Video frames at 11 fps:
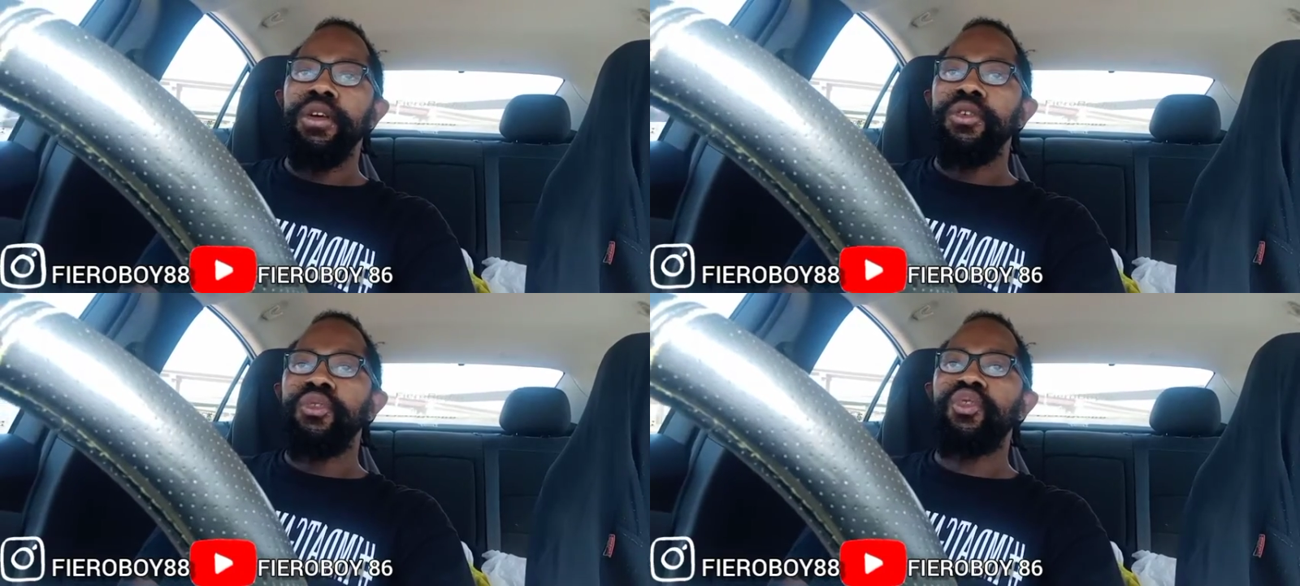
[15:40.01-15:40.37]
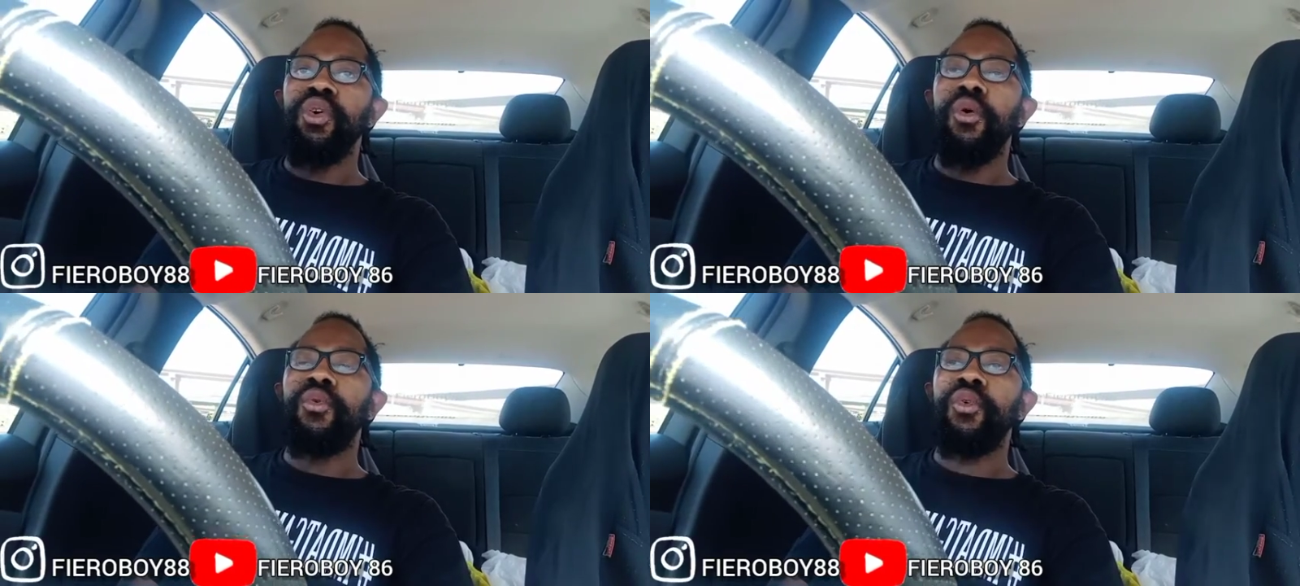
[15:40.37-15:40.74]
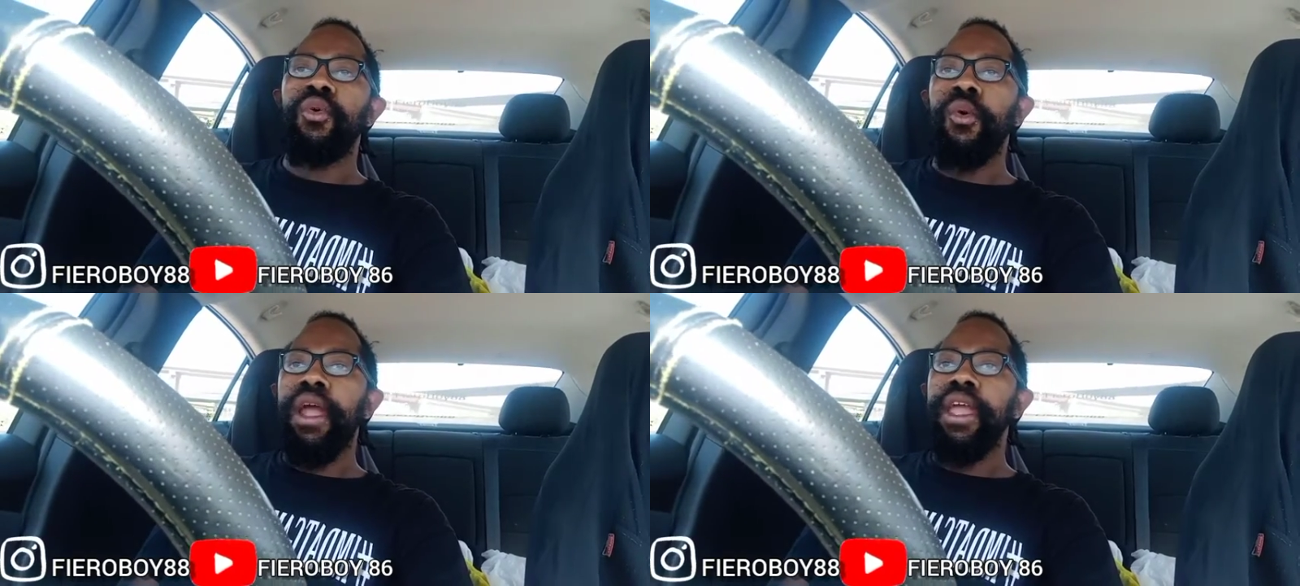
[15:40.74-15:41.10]
so
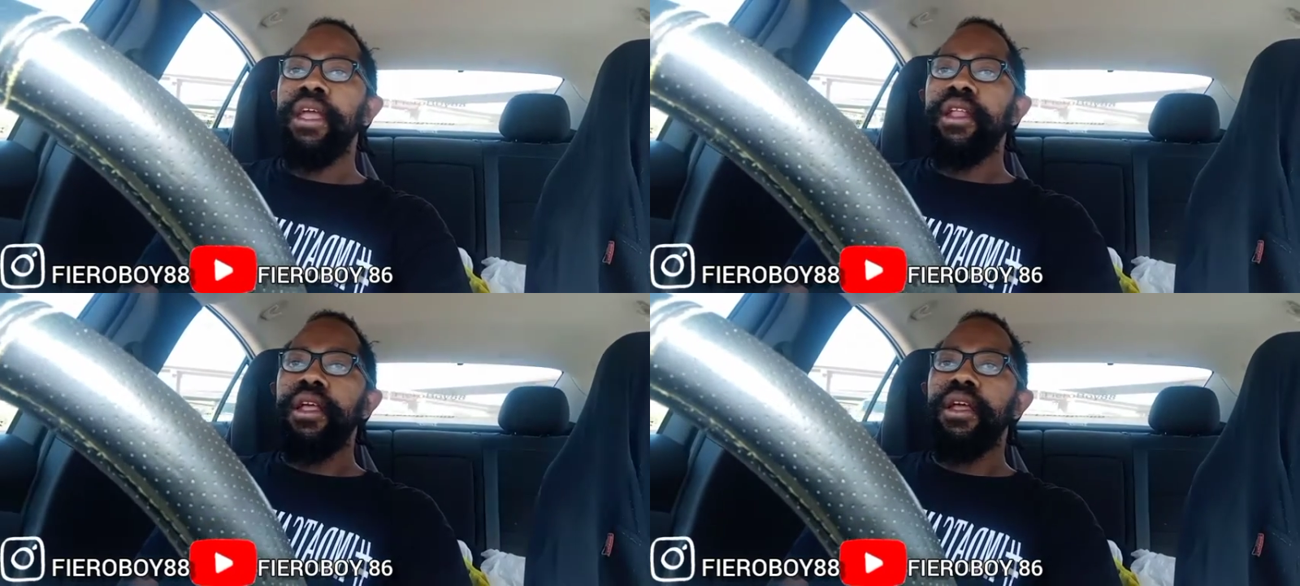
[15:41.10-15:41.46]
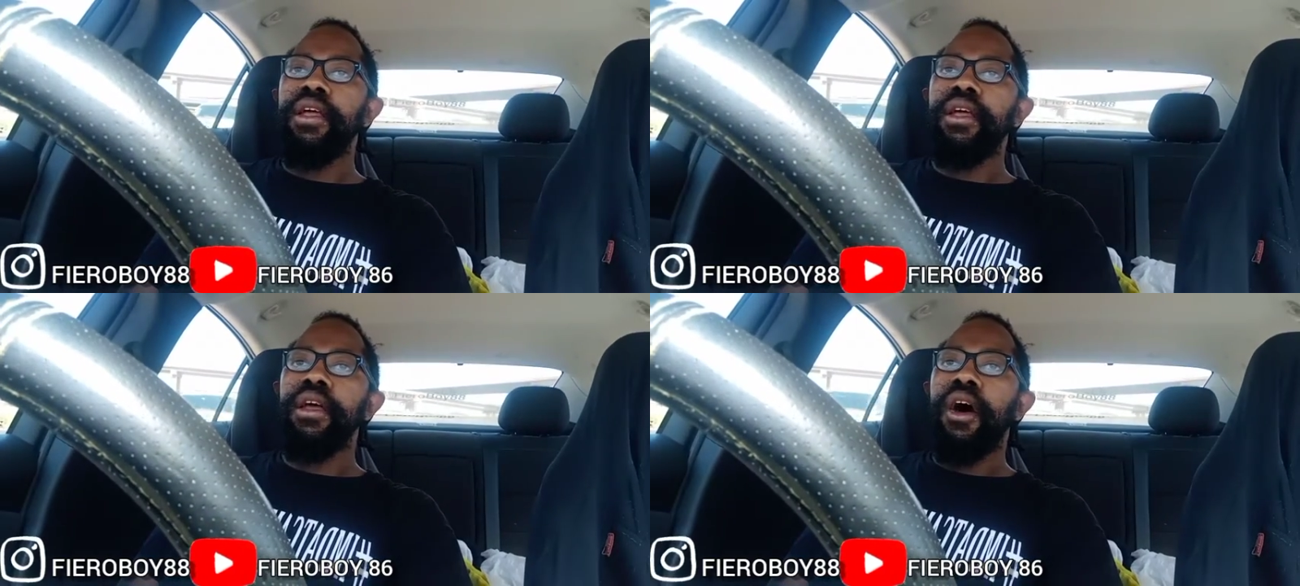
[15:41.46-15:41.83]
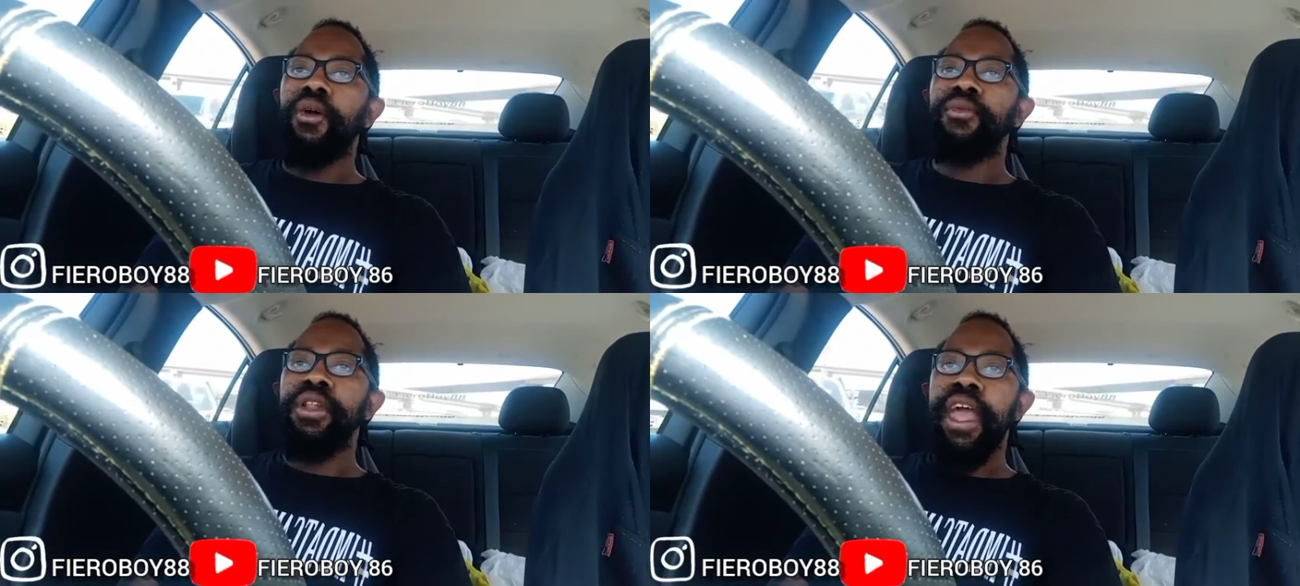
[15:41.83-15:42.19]
great
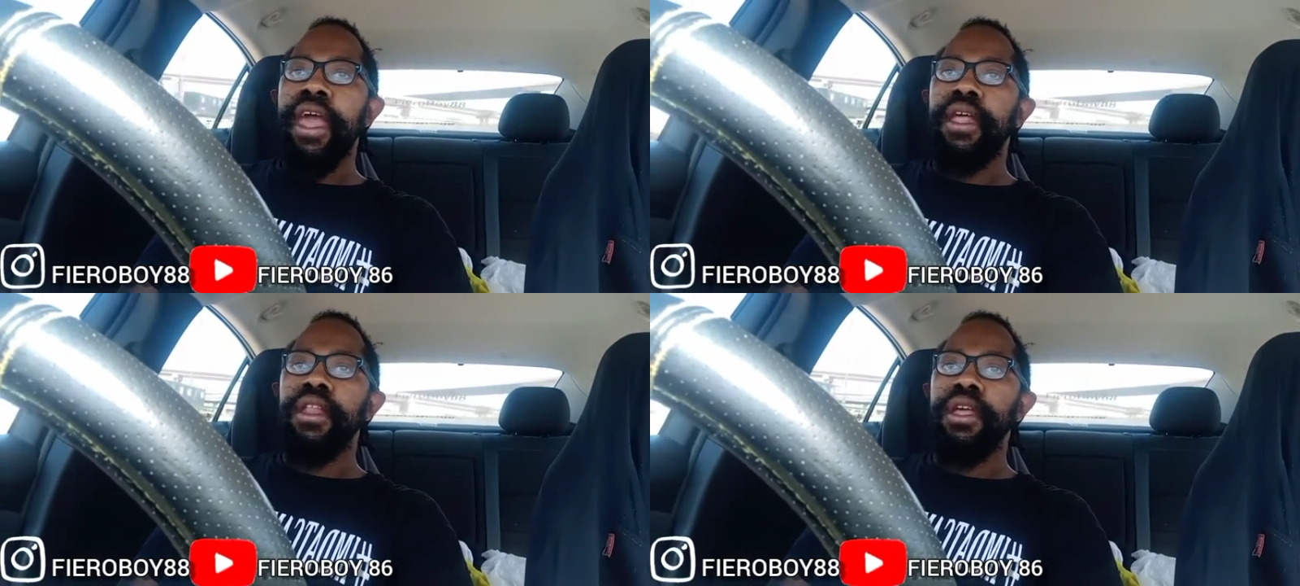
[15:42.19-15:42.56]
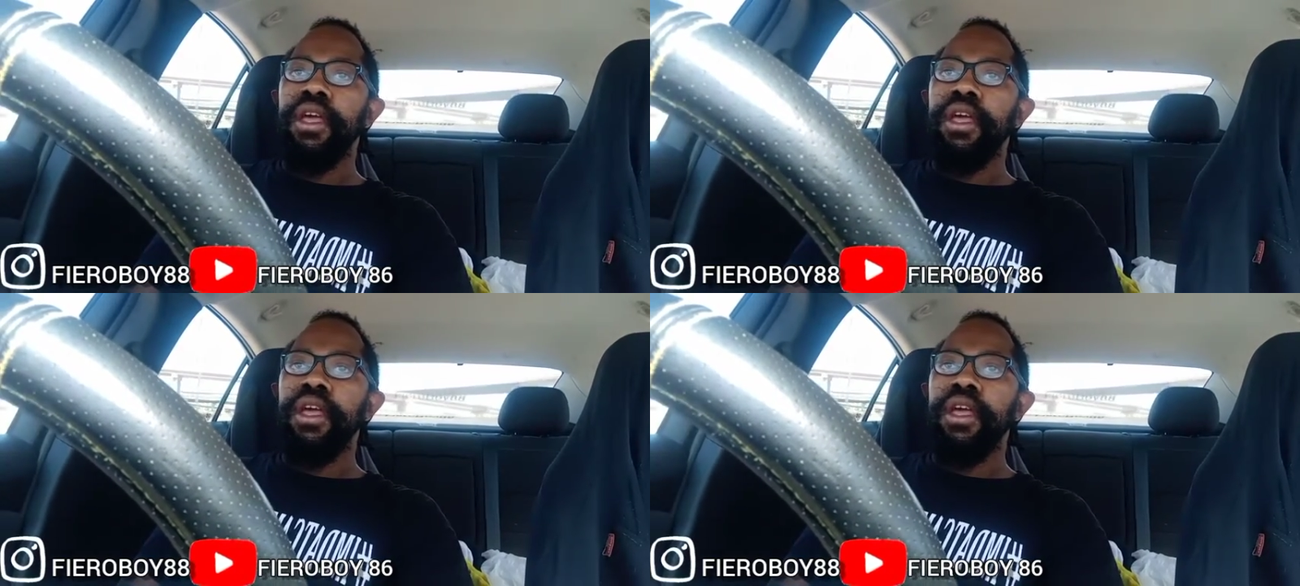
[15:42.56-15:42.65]
on that